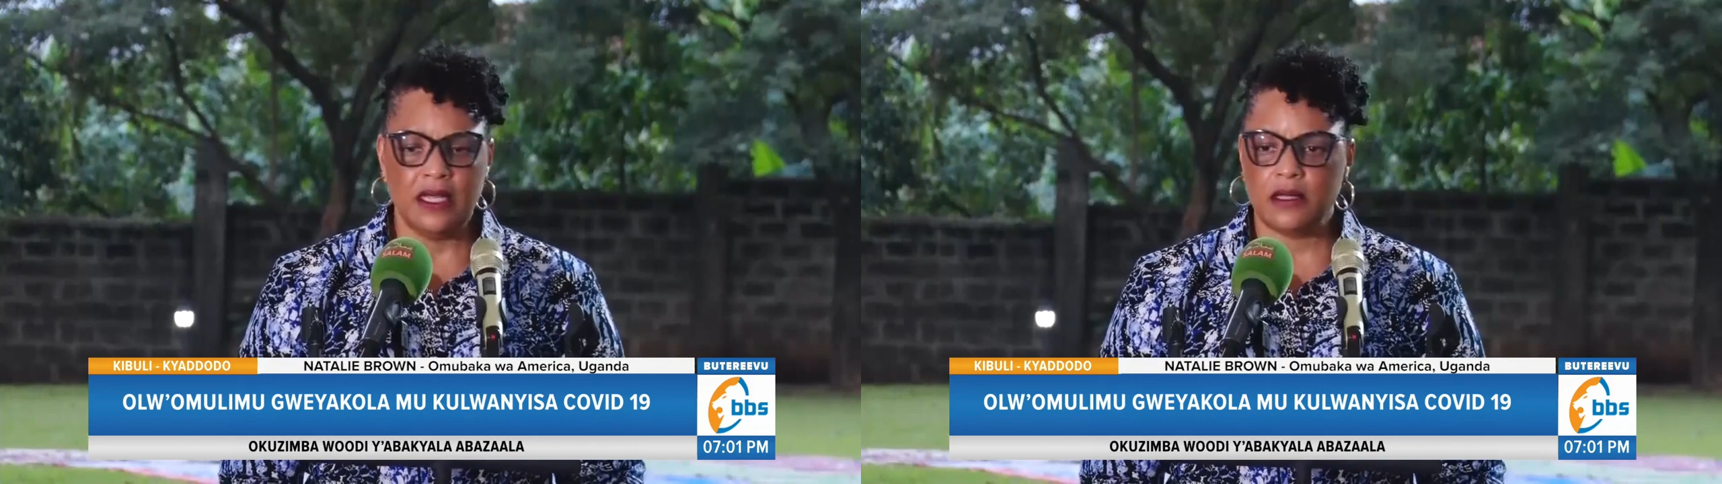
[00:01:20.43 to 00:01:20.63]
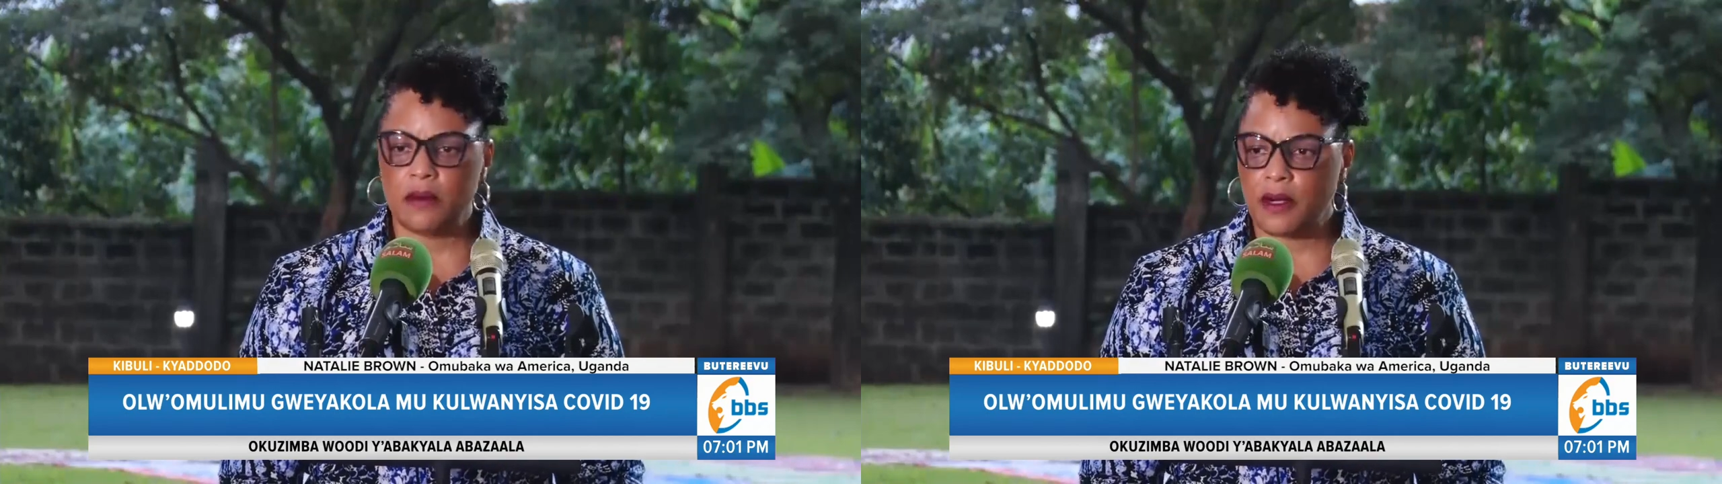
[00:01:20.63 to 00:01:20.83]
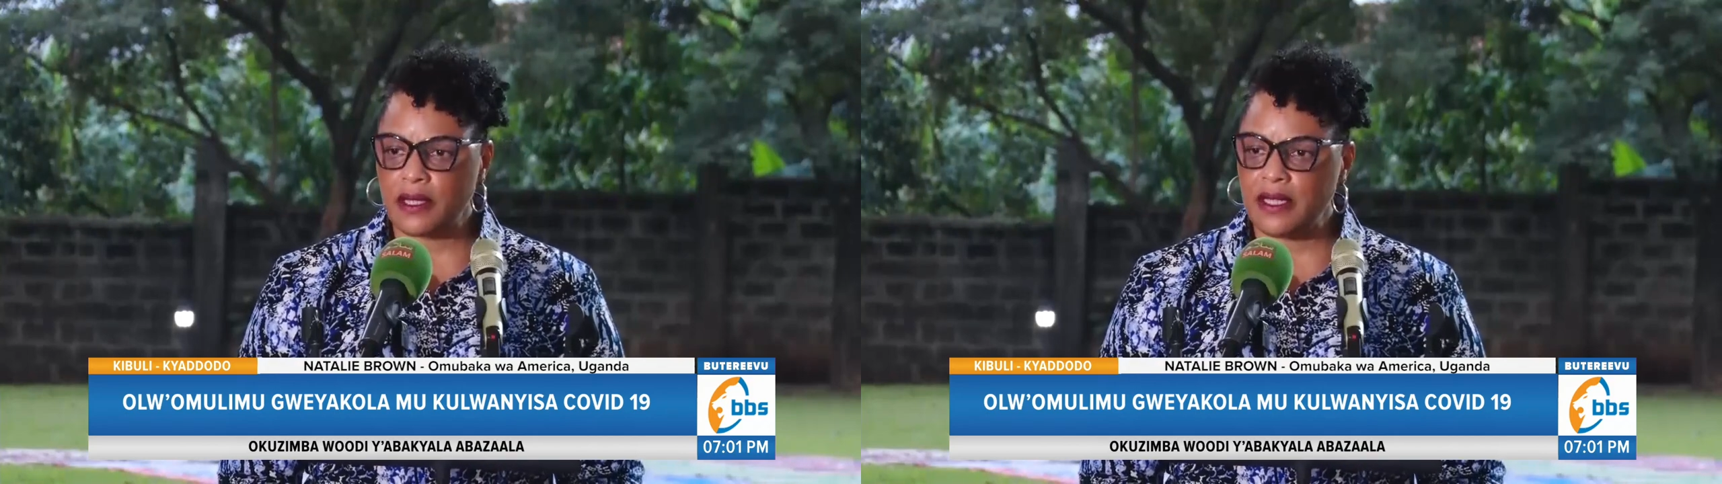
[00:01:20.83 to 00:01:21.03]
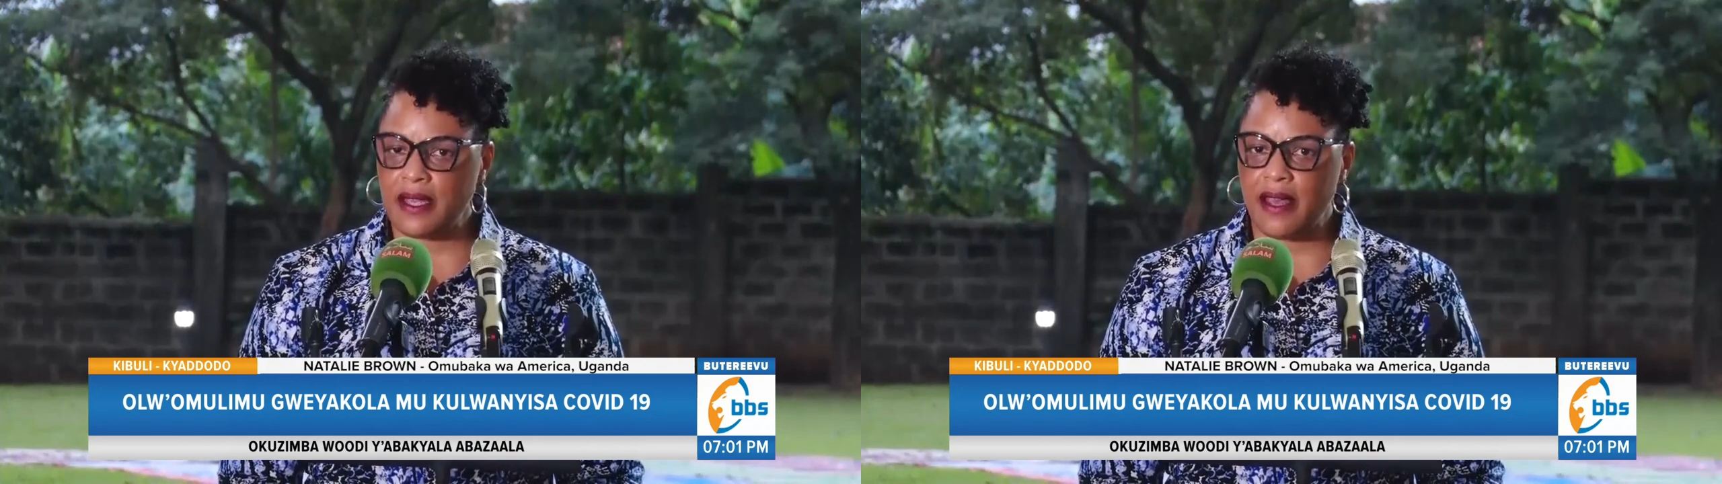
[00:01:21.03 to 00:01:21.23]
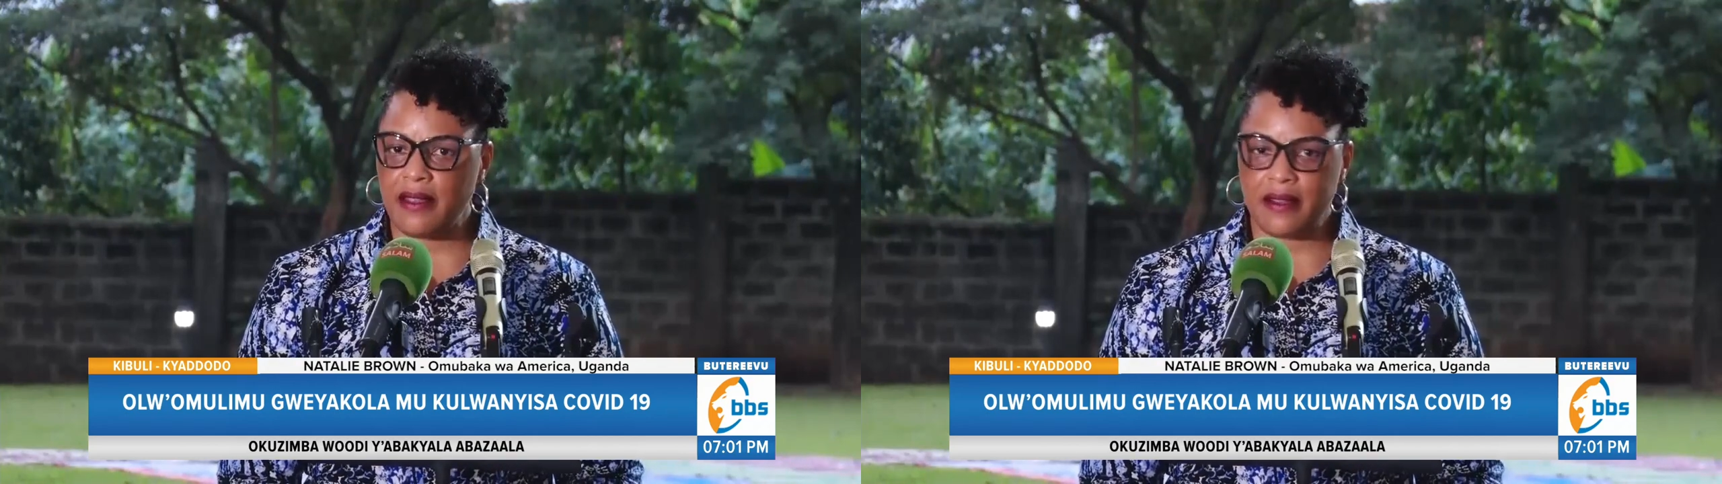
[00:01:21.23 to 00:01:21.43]
to work
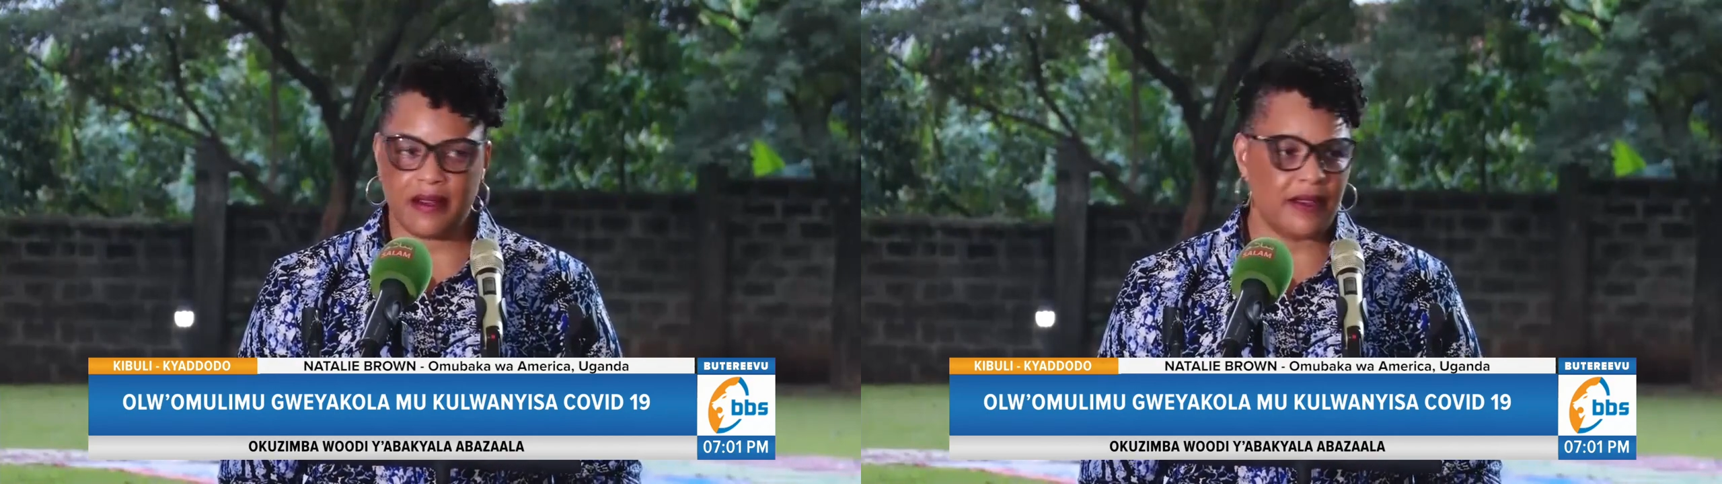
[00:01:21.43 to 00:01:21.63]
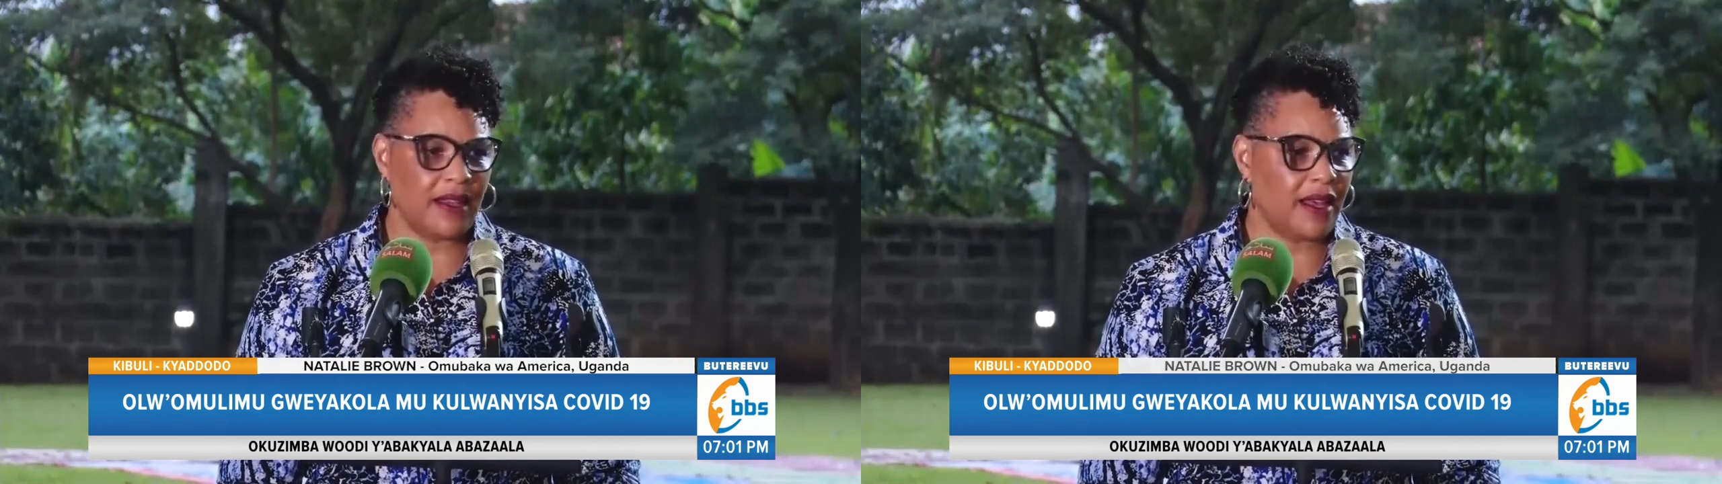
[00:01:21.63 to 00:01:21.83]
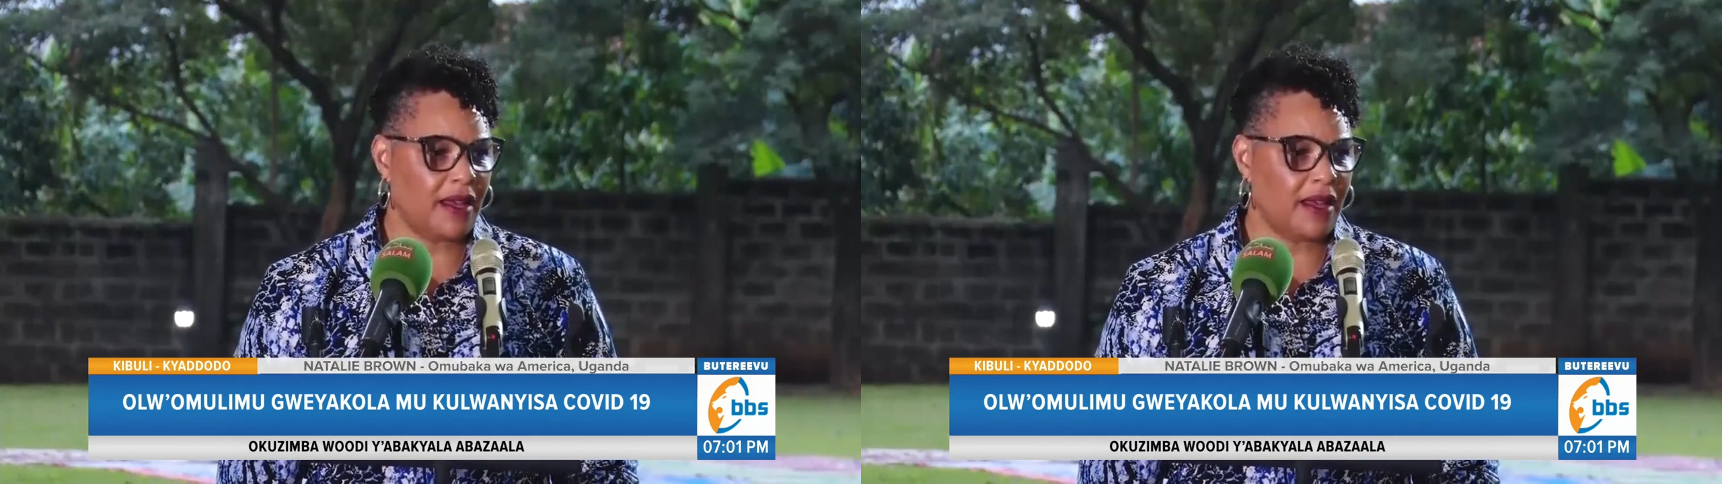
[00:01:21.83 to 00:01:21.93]
together